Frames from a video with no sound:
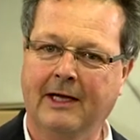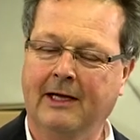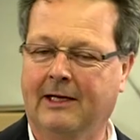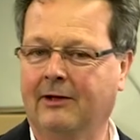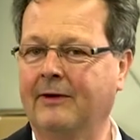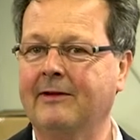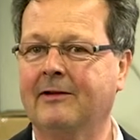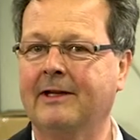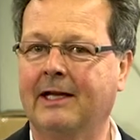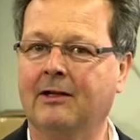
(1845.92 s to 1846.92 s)
In
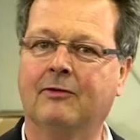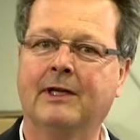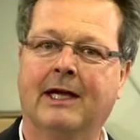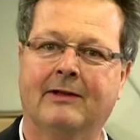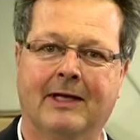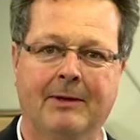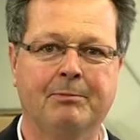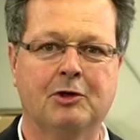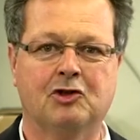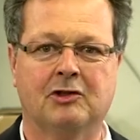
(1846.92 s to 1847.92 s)
Switzerland, we get
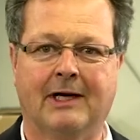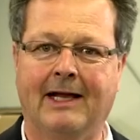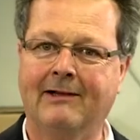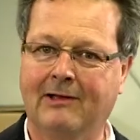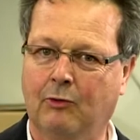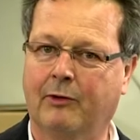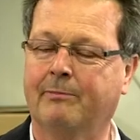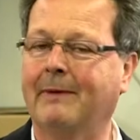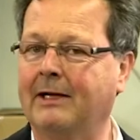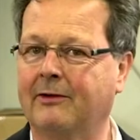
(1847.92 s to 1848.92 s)
temperature as low as
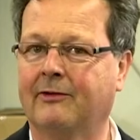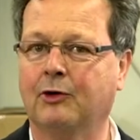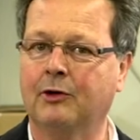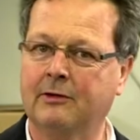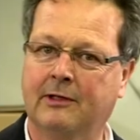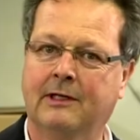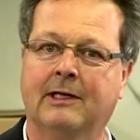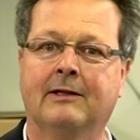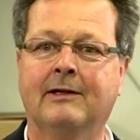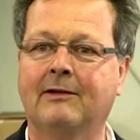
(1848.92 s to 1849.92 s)
minus 30, in
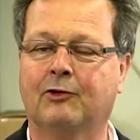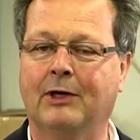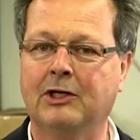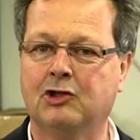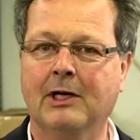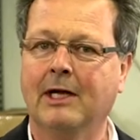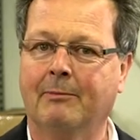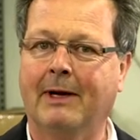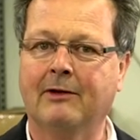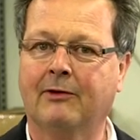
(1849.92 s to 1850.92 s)
this range,
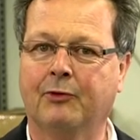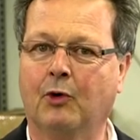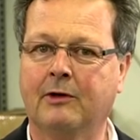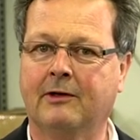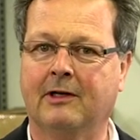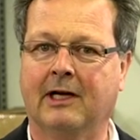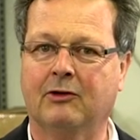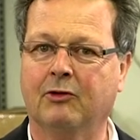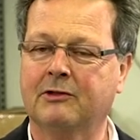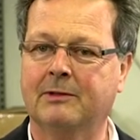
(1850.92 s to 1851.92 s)
minus 40. I
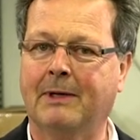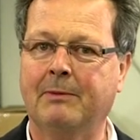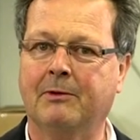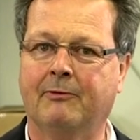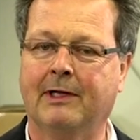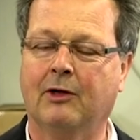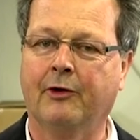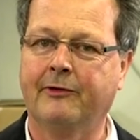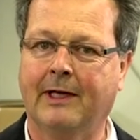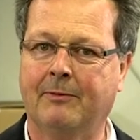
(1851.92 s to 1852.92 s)
don't remember when last
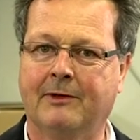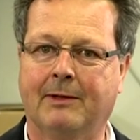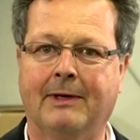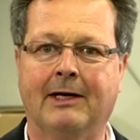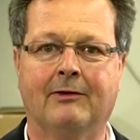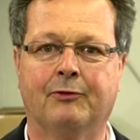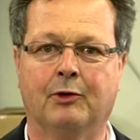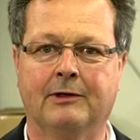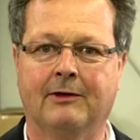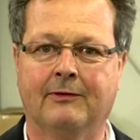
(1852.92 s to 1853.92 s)
time we had minus
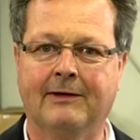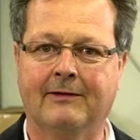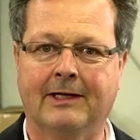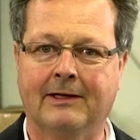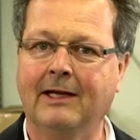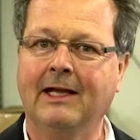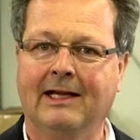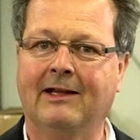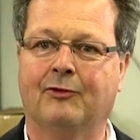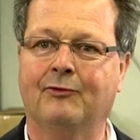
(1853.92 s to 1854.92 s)
40 in Switzerland.
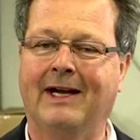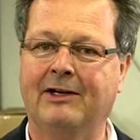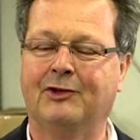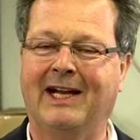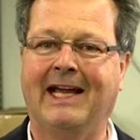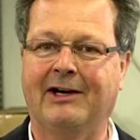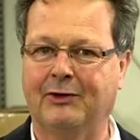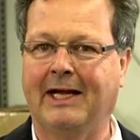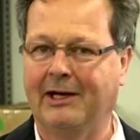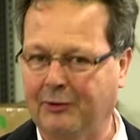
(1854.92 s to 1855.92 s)
It's very
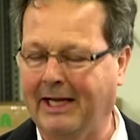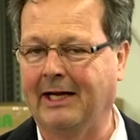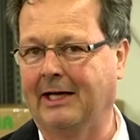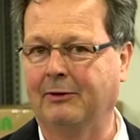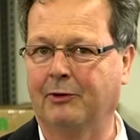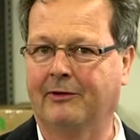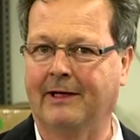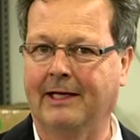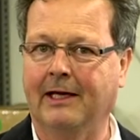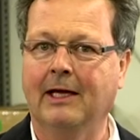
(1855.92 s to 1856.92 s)
rare, I would
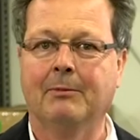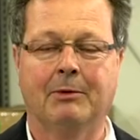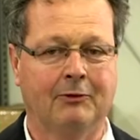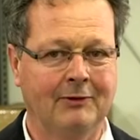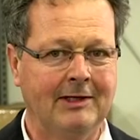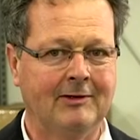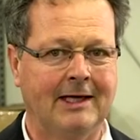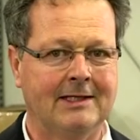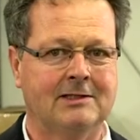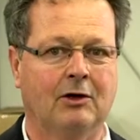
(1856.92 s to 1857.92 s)
say. But we
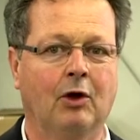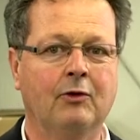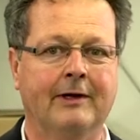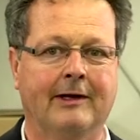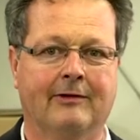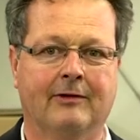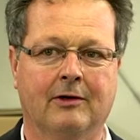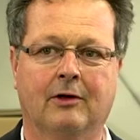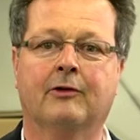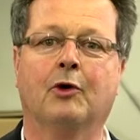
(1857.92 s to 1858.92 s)
test always,
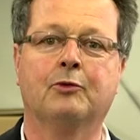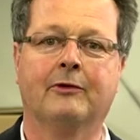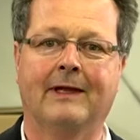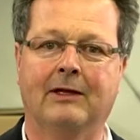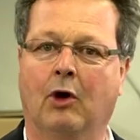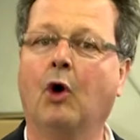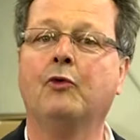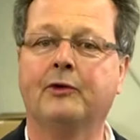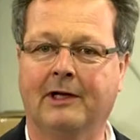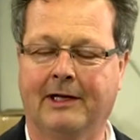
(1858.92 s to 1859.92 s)
so to say, over
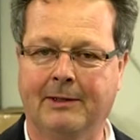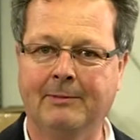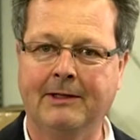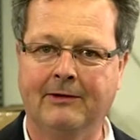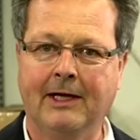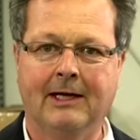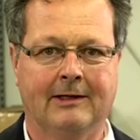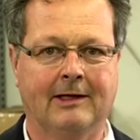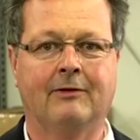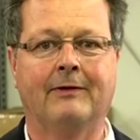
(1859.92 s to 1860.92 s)
the limit, and
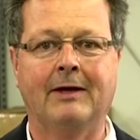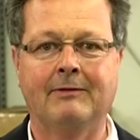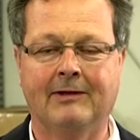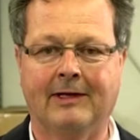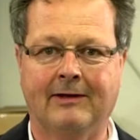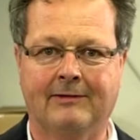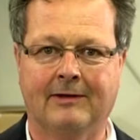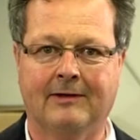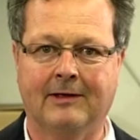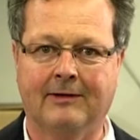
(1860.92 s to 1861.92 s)
that's why we tested
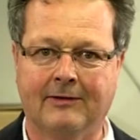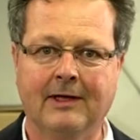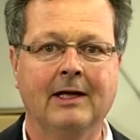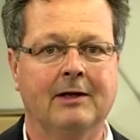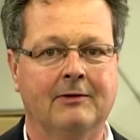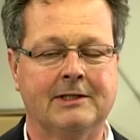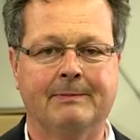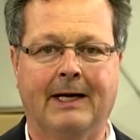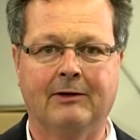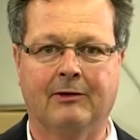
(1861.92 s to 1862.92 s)
this with
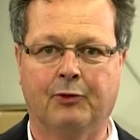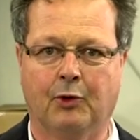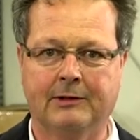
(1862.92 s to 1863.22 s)
minus 40